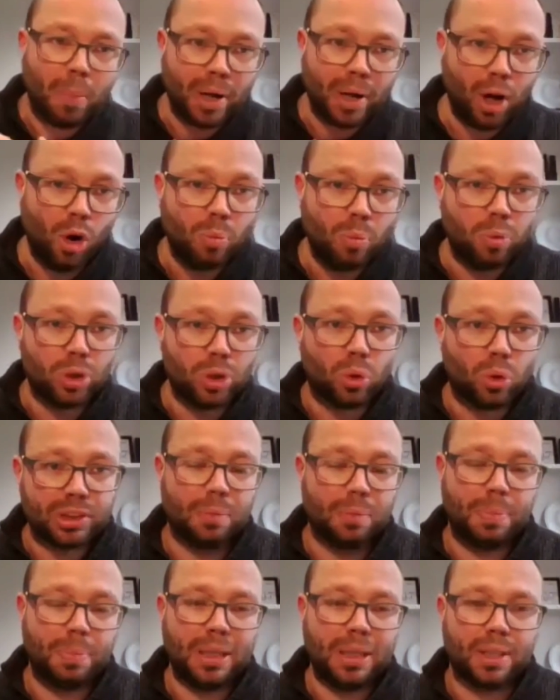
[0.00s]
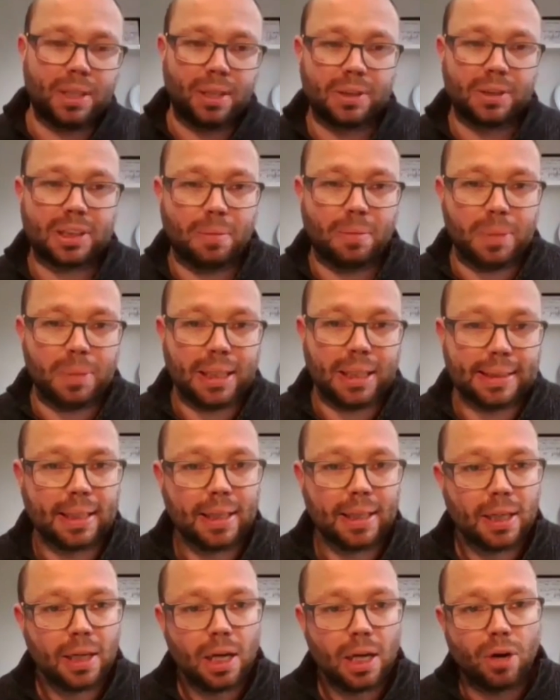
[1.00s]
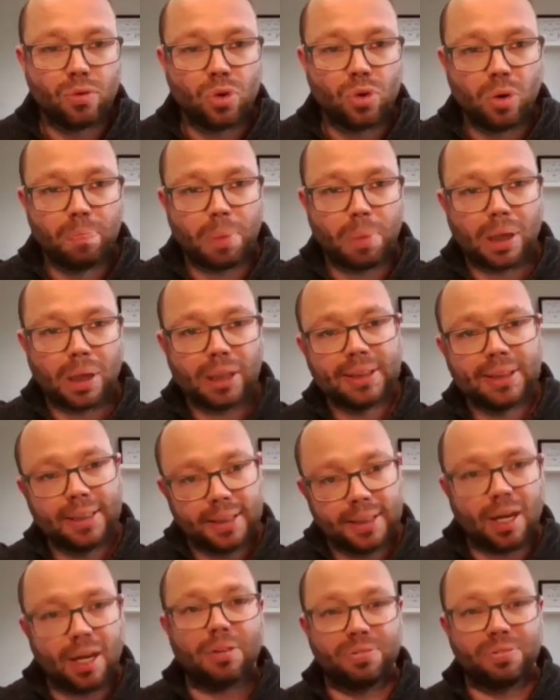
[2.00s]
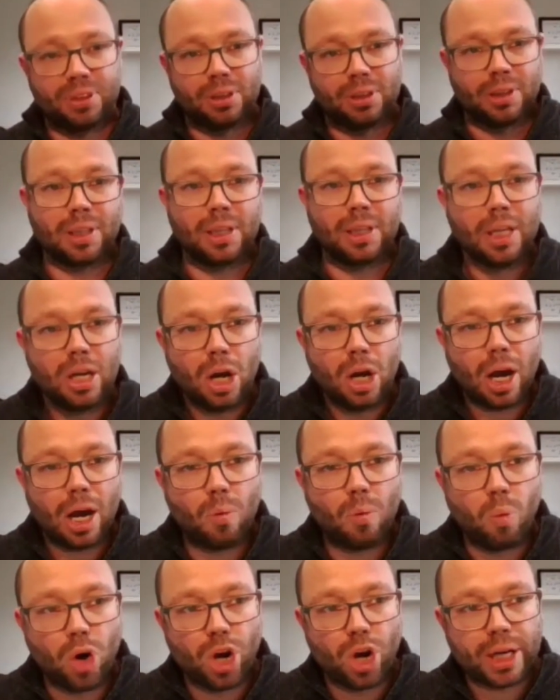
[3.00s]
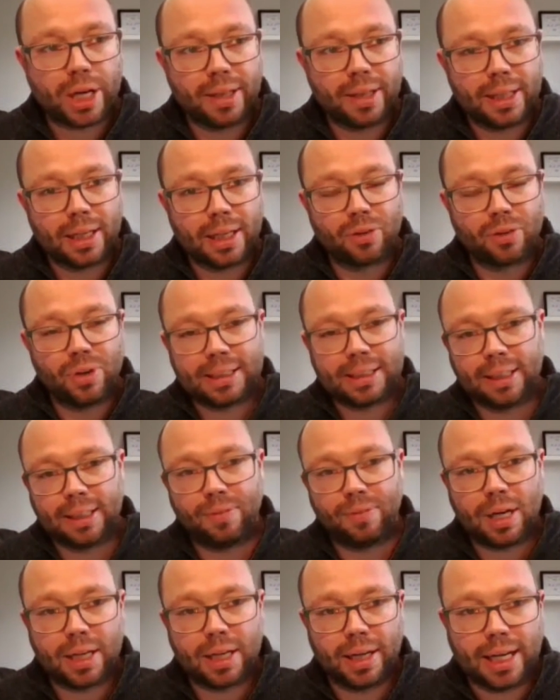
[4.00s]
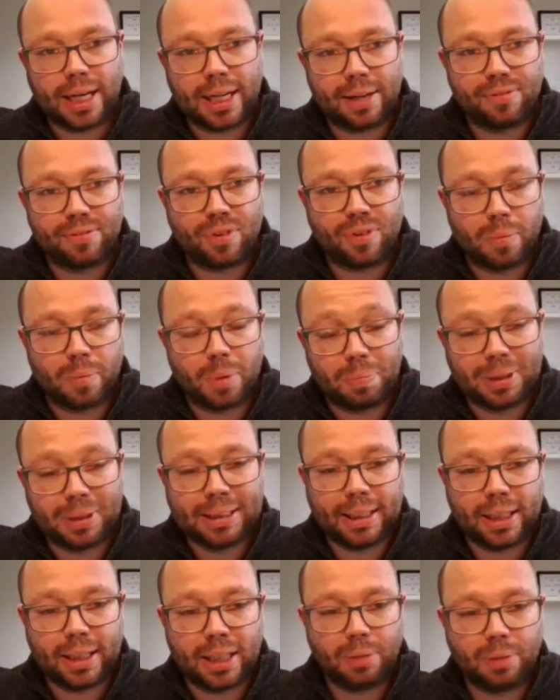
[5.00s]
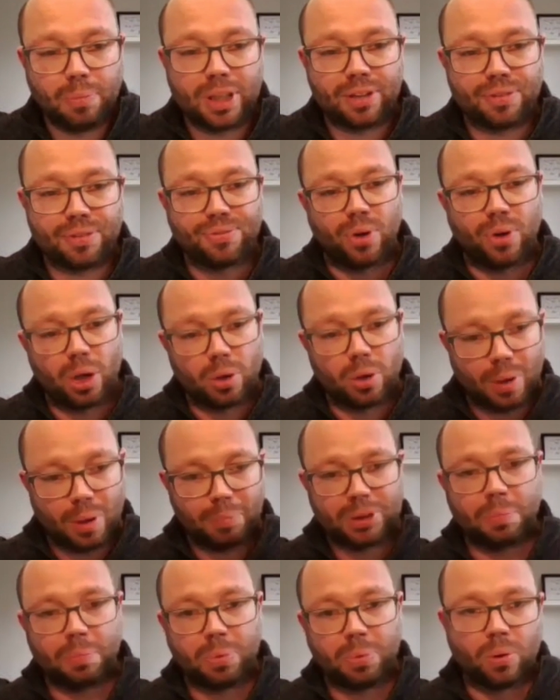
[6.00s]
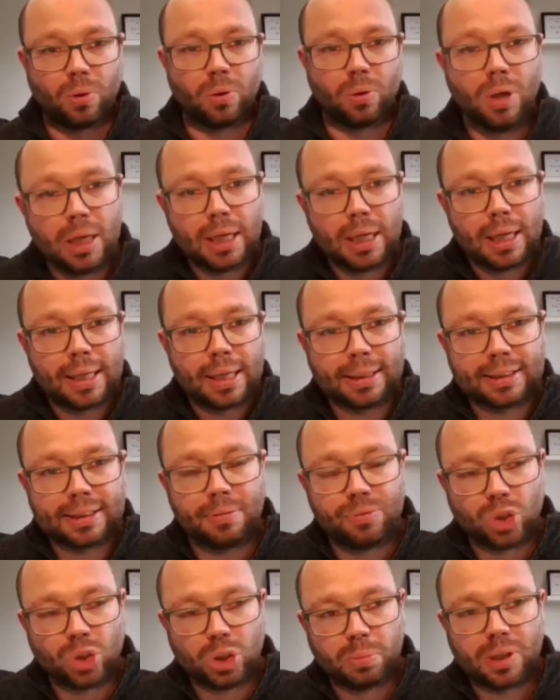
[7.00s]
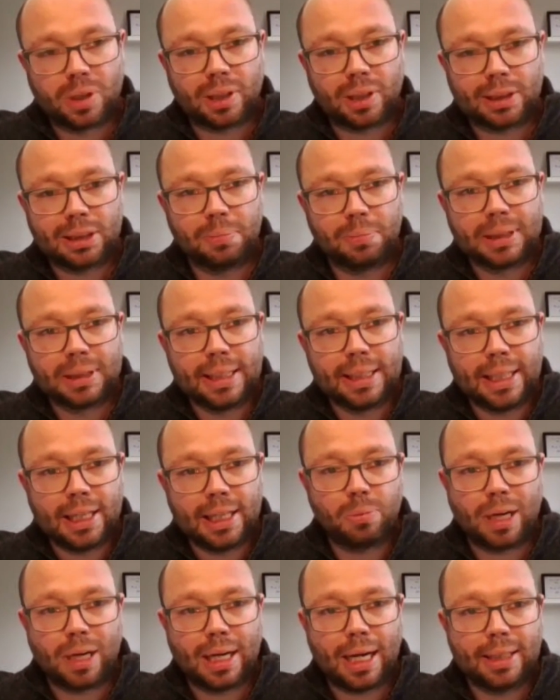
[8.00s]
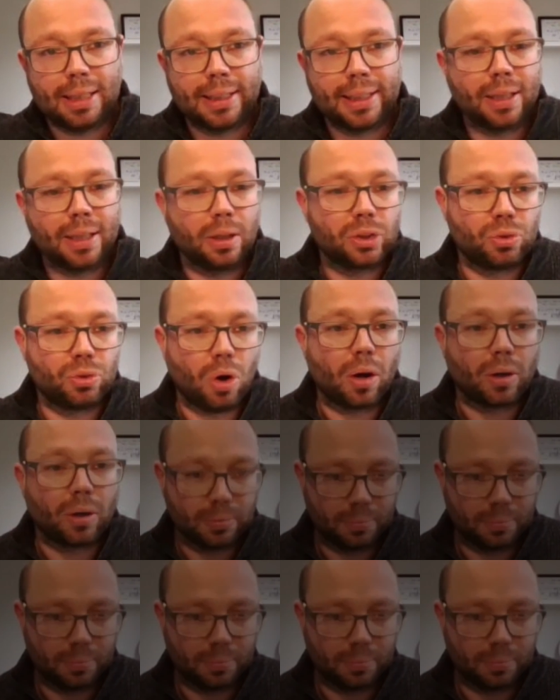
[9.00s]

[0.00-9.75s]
My hope would also be that those companies are robust enough to work in the increasingly regulated environment, particularly with the follow-up support that some vulnerable customers need when lending goes